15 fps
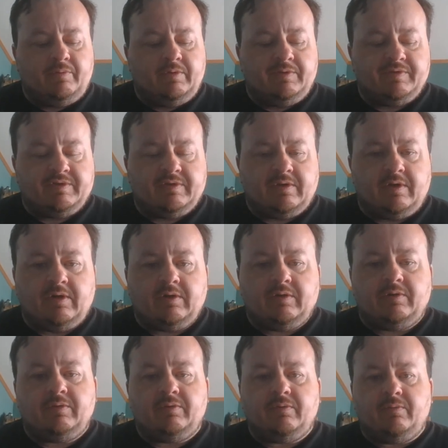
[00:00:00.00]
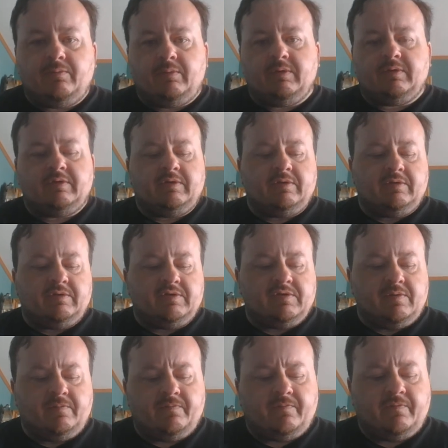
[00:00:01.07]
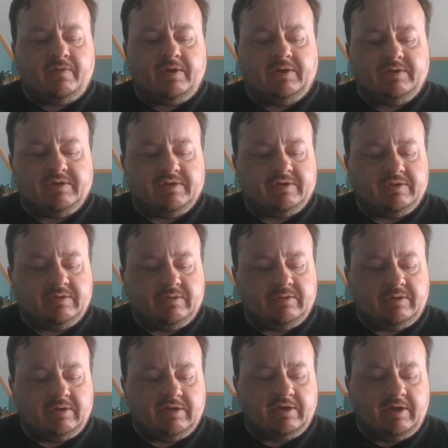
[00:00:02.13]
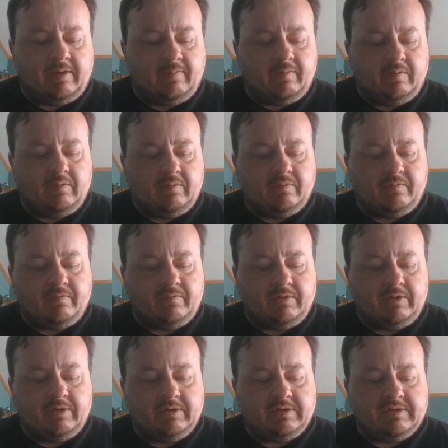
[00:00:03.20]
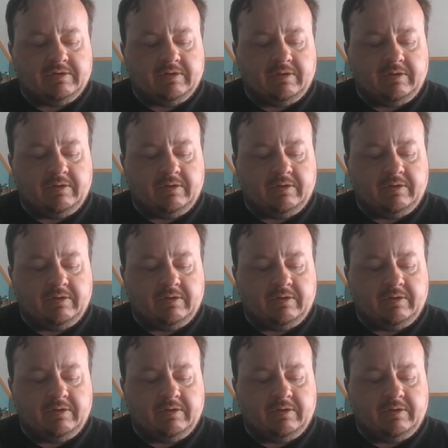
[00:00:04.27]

start with some fights, a couple of fights.